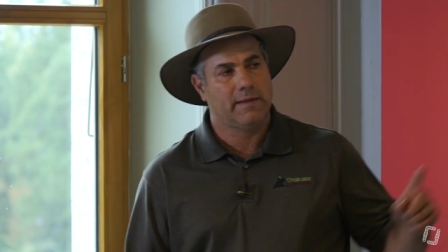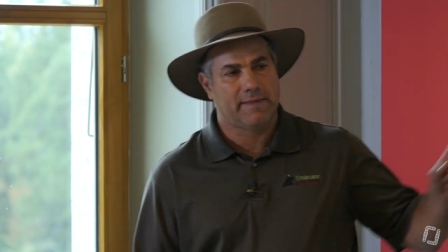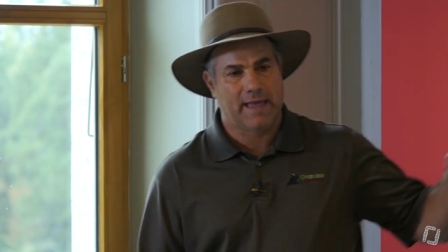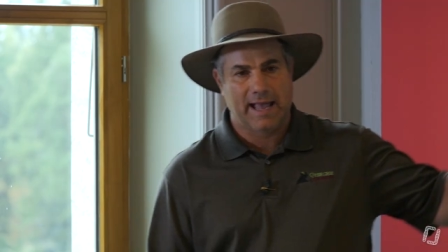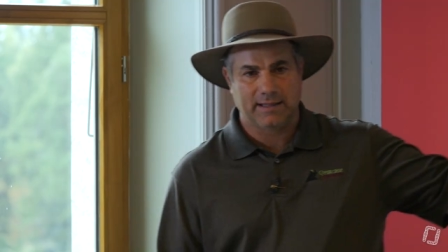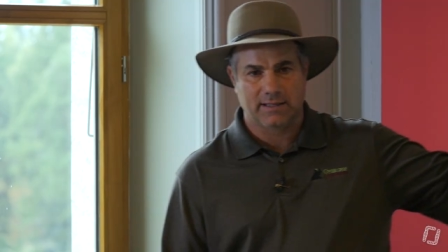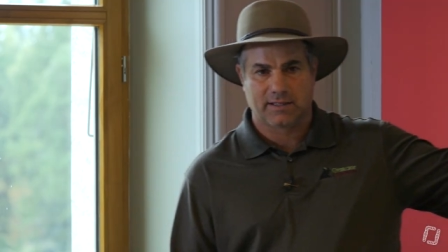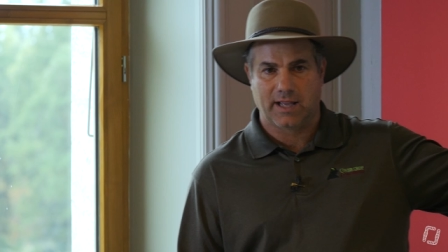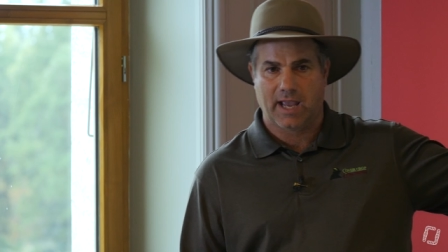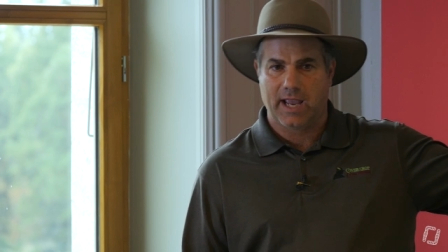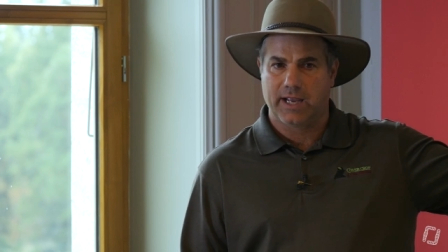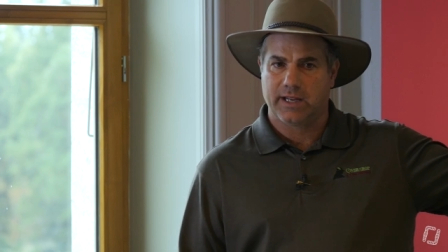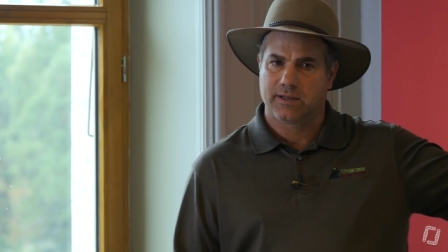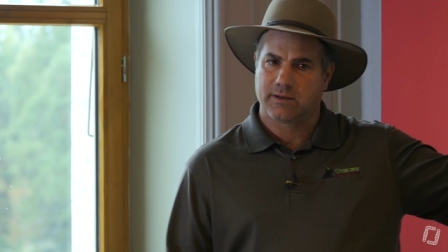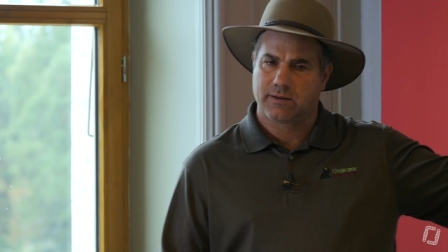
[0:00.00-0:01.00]
At that
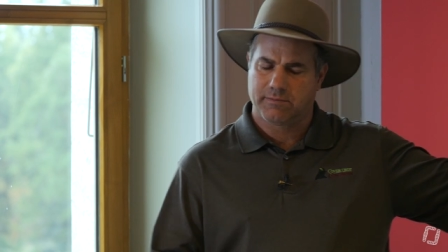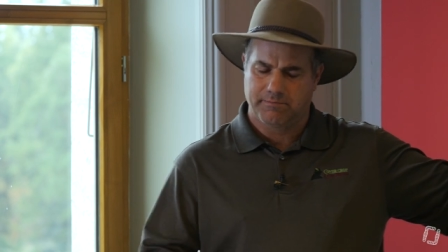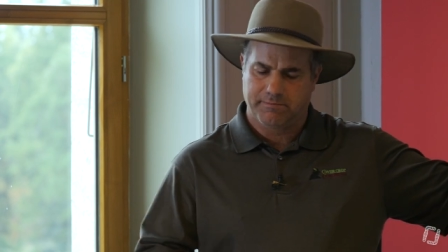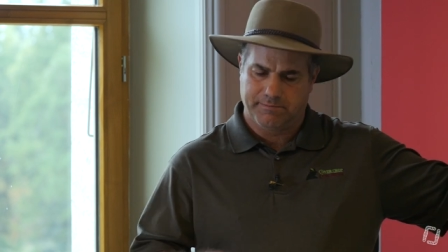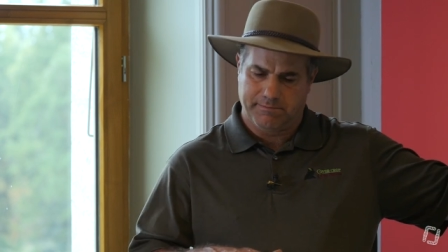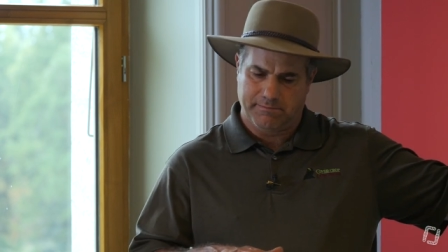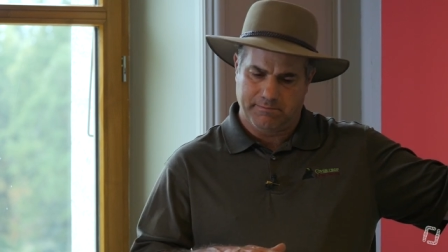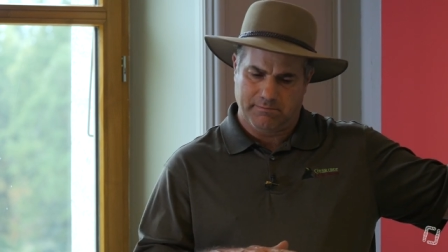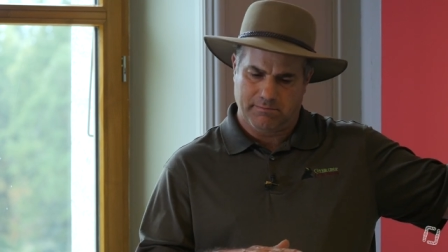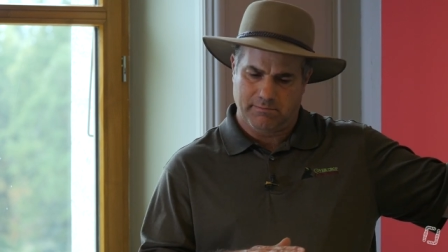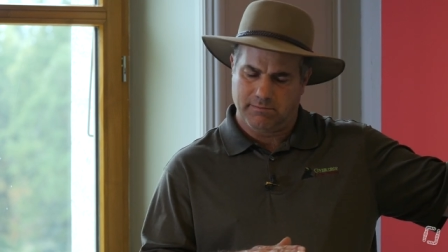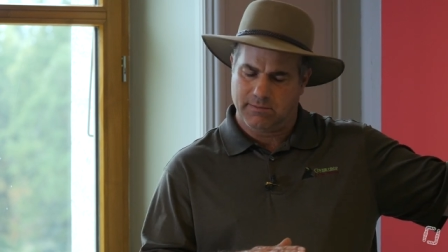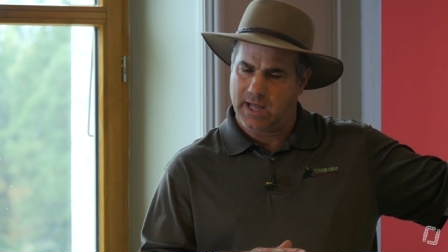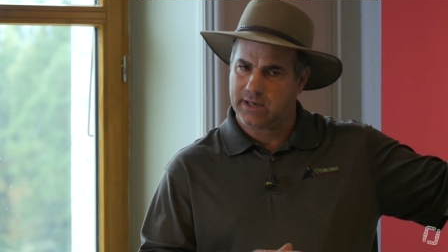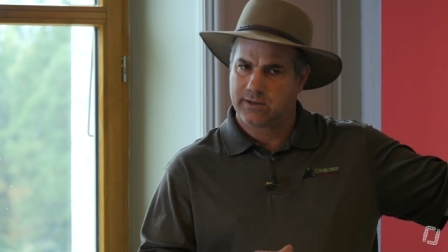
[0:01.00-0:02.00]
stage,
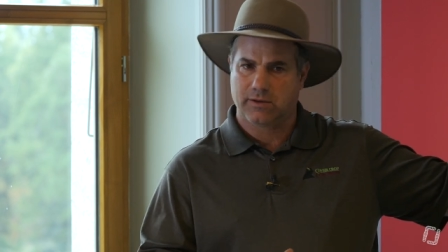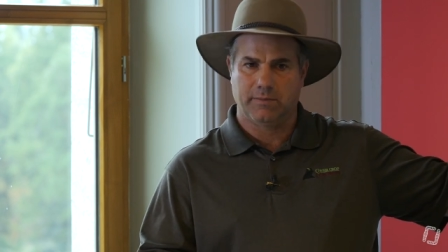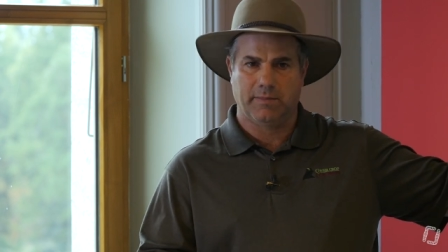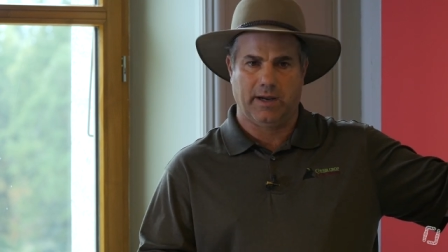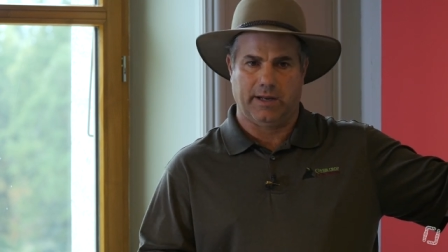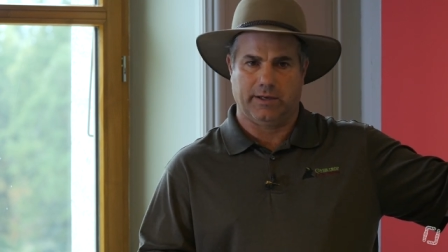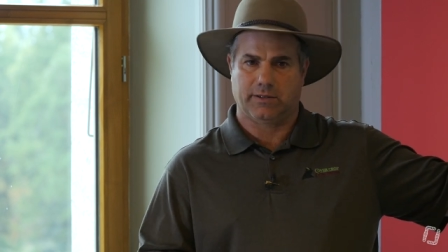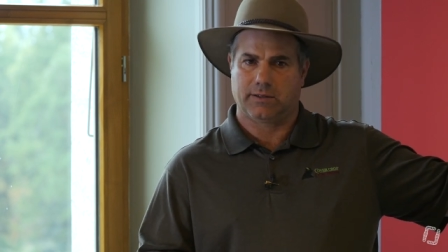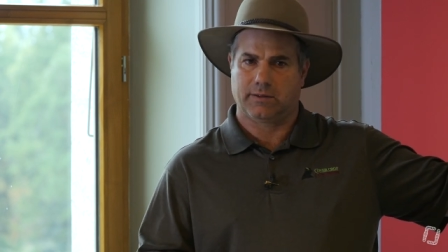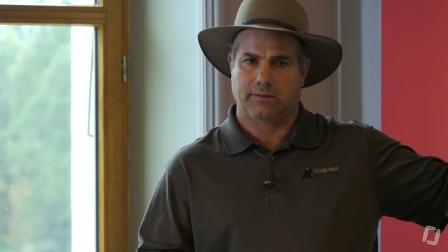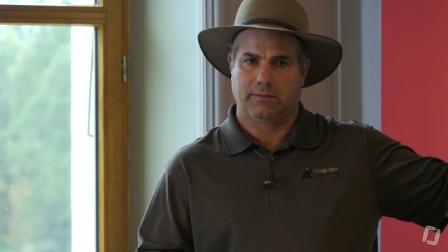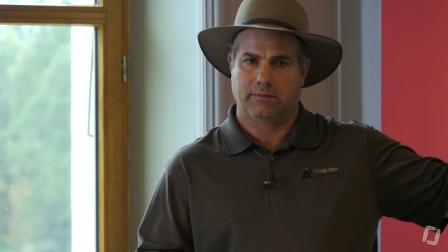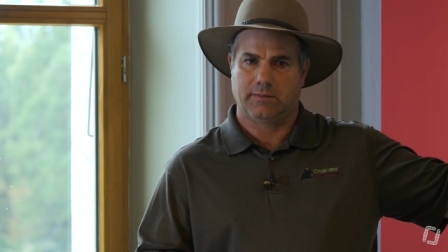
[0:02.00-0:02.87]
not too much.